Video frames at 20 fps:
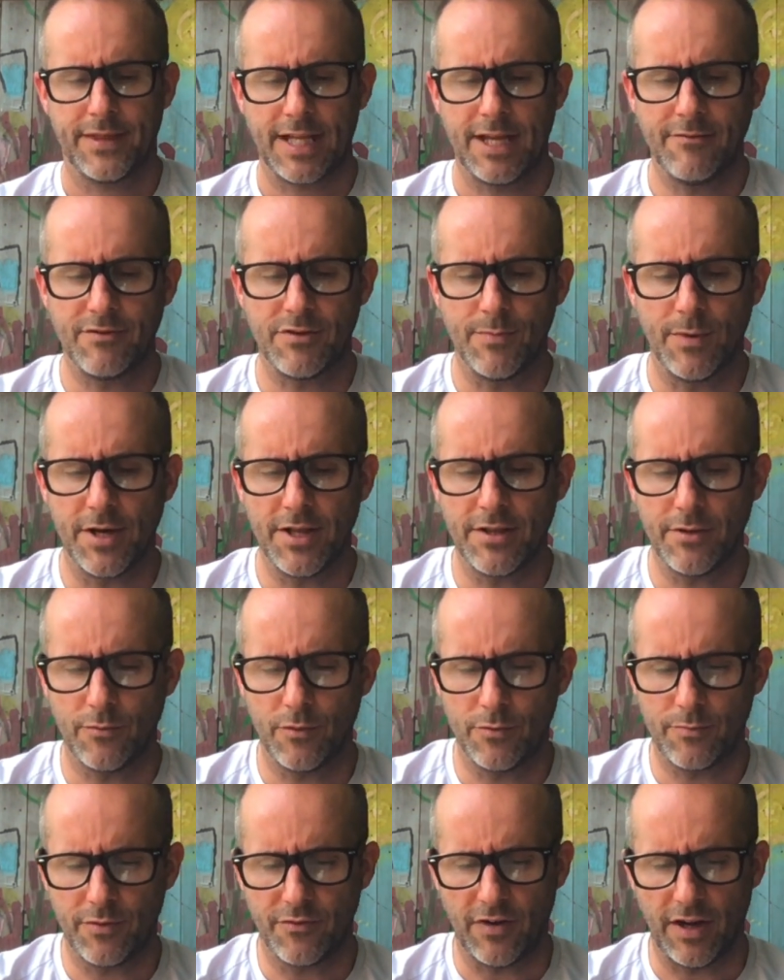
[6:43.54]
It was money that
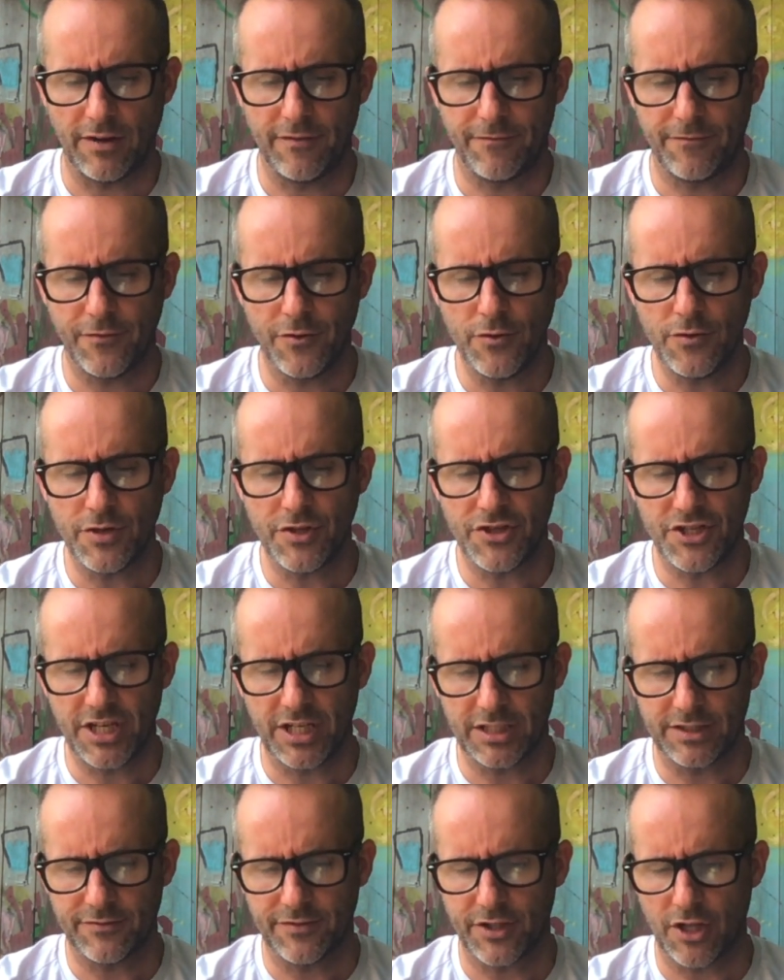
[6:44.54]
would provide food and
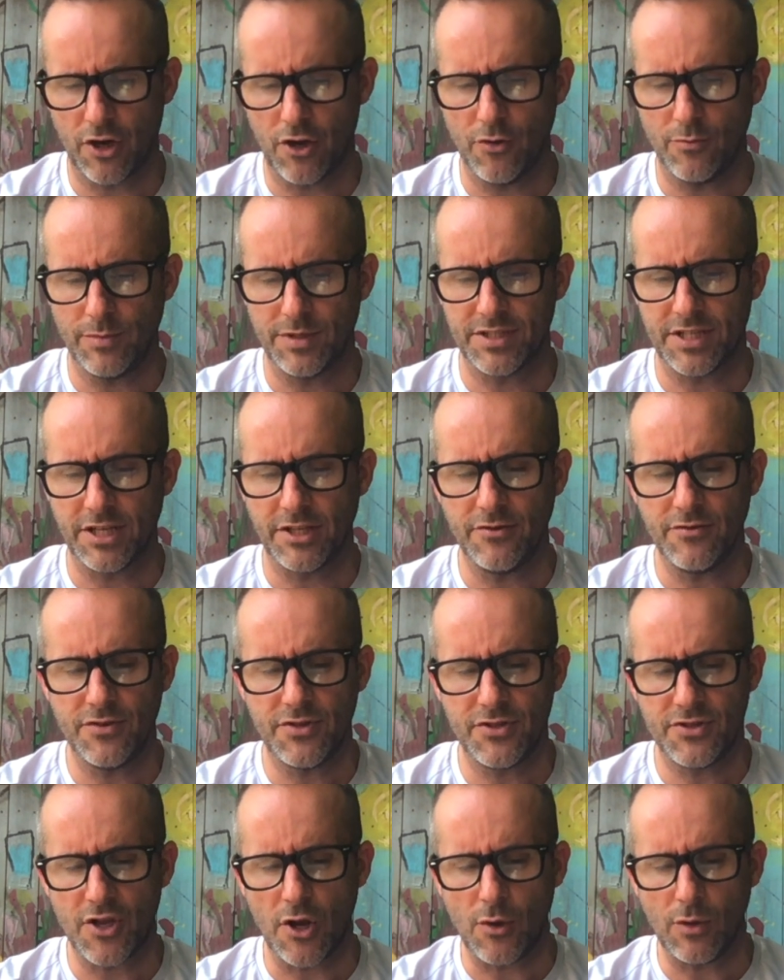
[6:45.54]
shelter for the homeless, and you
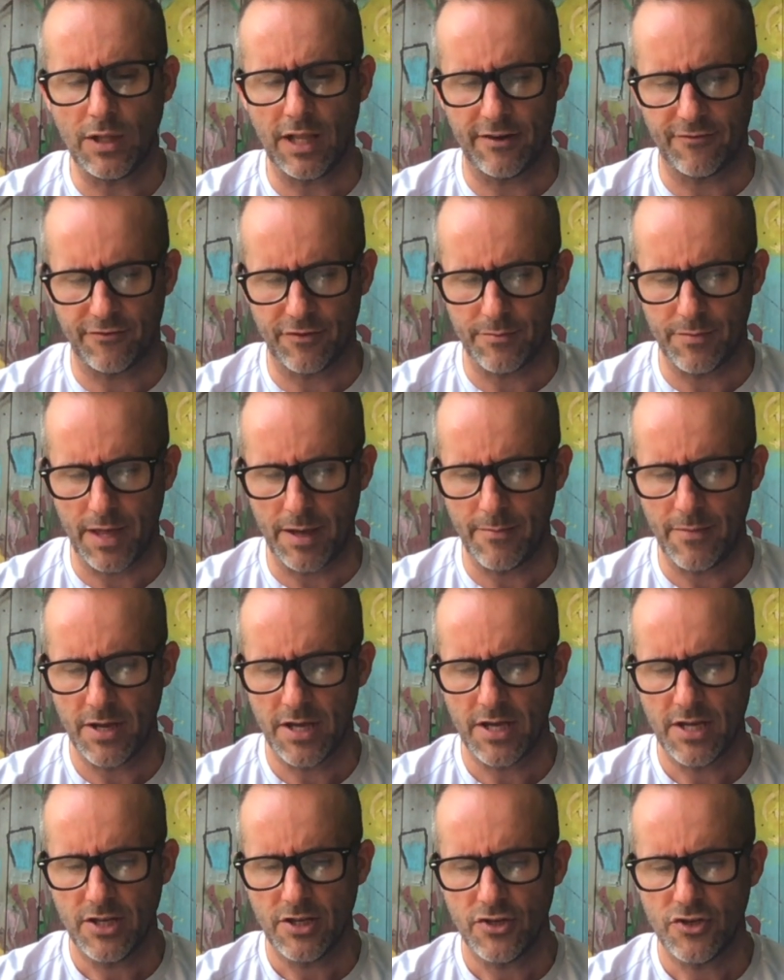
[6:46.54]
stole that from them
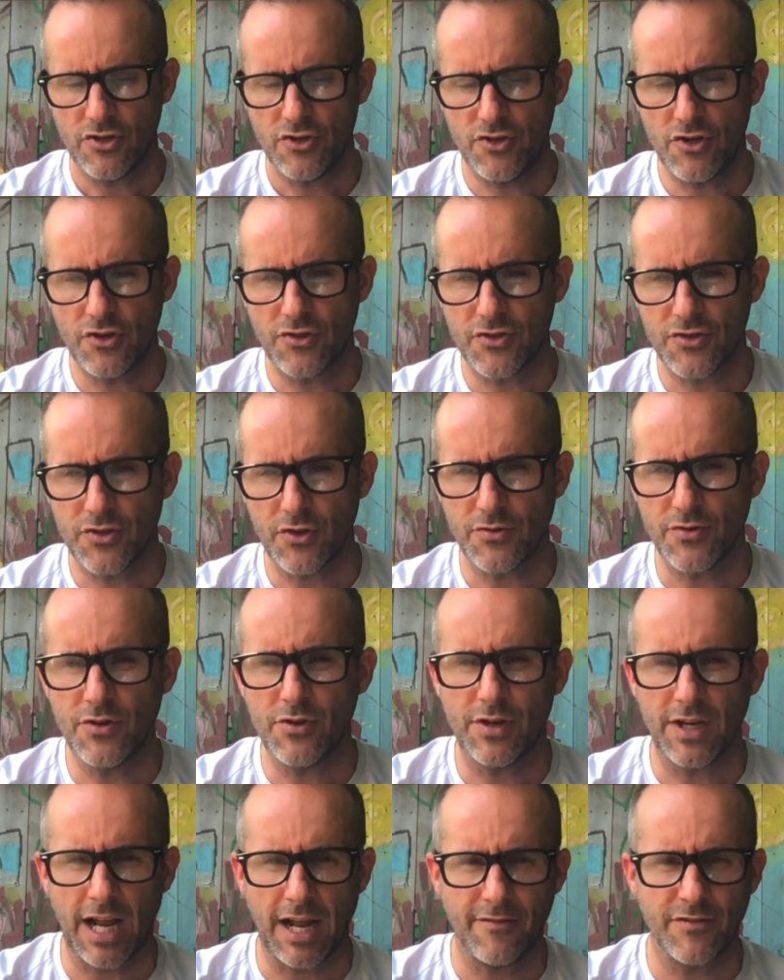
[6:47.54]
just so you
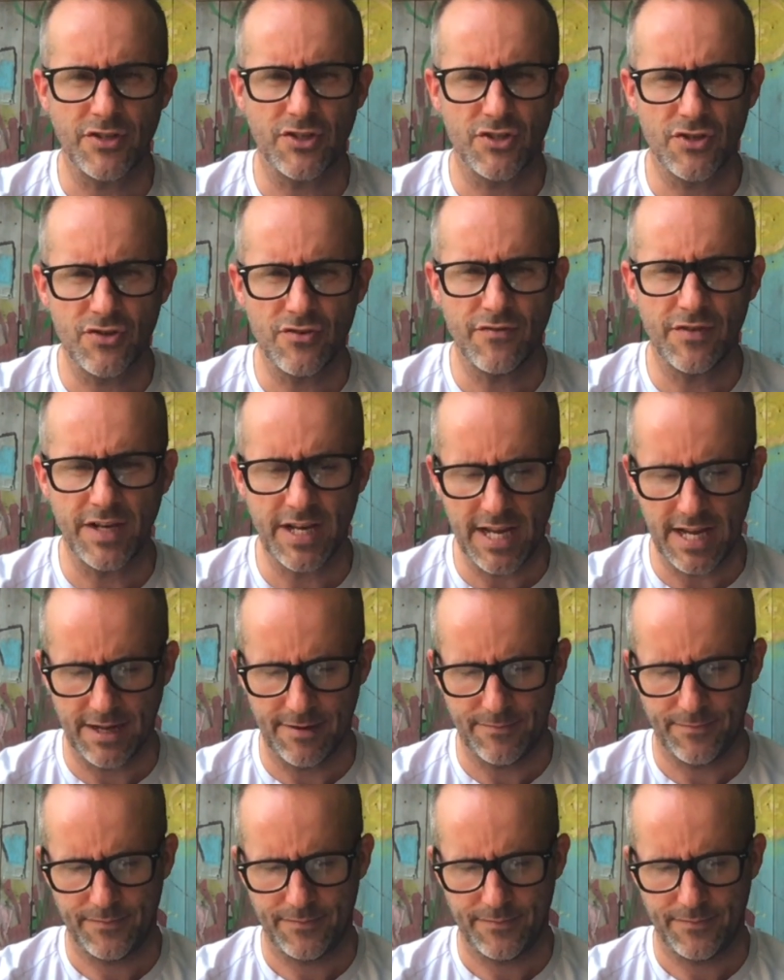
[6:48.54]
could have a souvenir.